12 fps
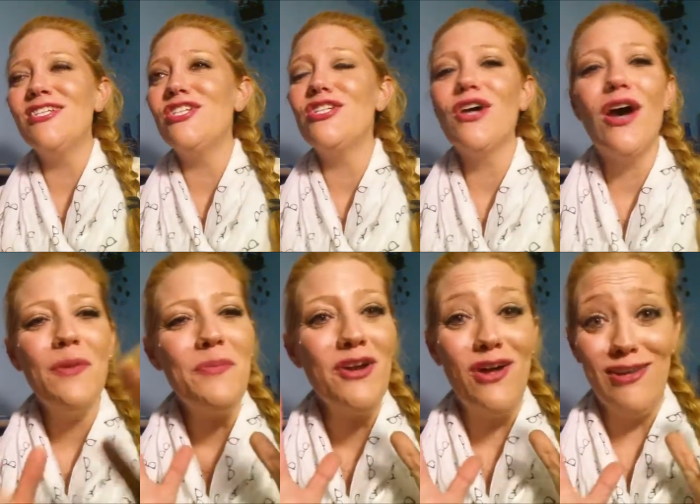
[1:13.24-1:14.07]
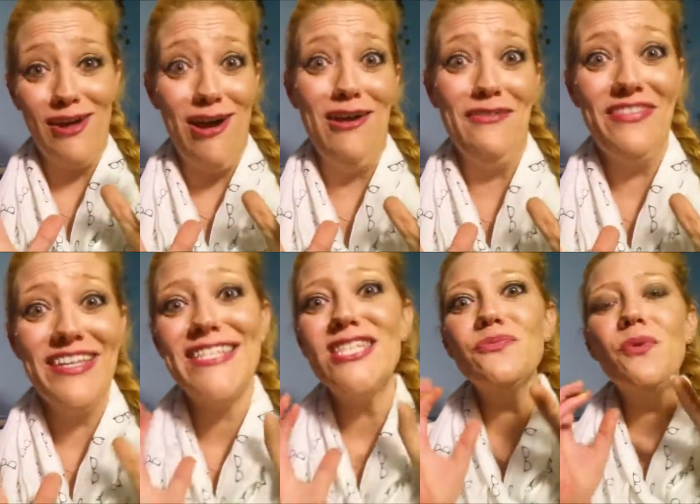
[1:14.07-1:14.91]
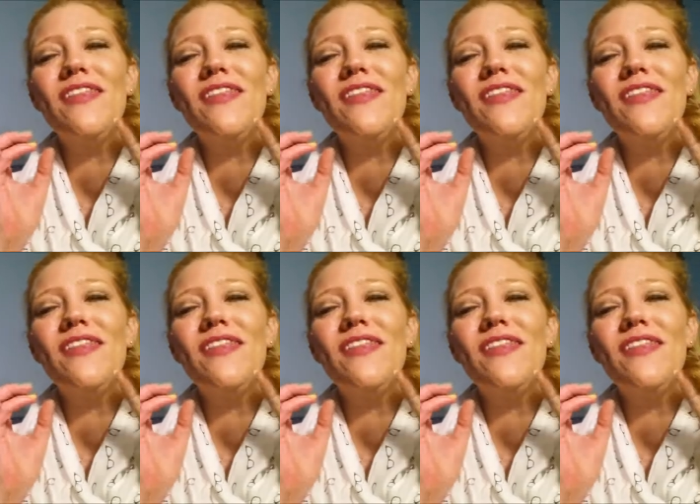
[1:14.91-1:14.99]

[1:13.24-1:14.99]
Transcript: And to top it all off, this is